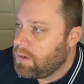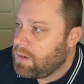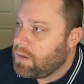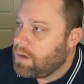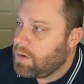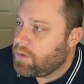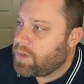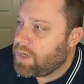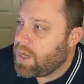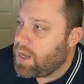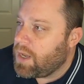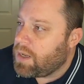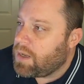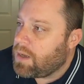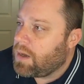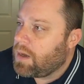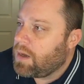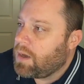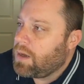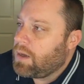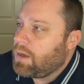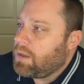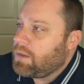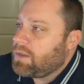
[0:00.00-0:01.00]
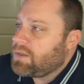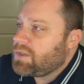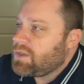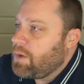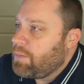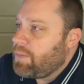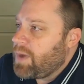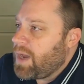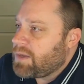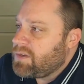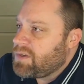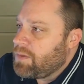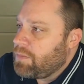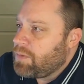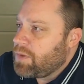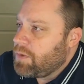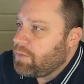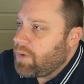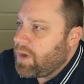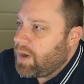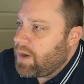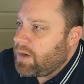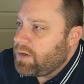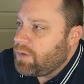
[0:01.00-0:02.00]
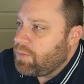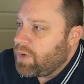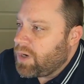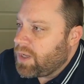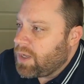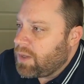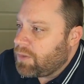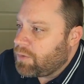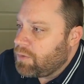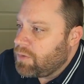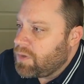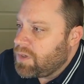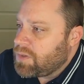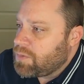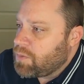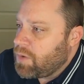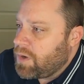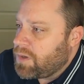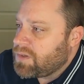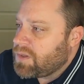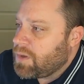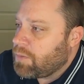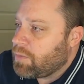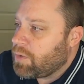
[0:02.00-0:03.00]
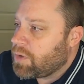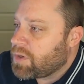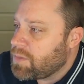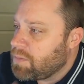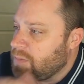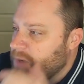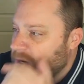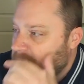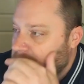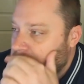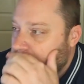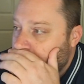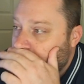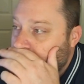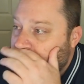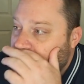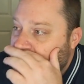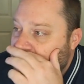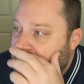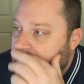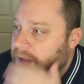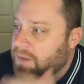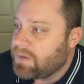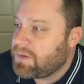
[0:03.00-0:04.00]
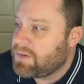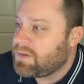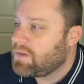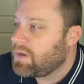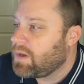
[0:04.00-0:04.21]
Okay, let's go back to some of the ones. I do want to get through these ones that were submitted in advance.